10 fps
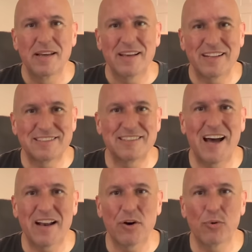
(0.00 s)
It's
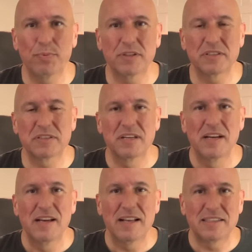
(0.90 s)
not hopeless.
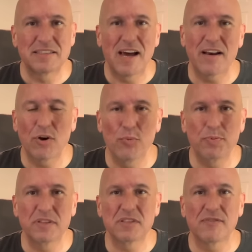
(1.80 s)
It's not hopeless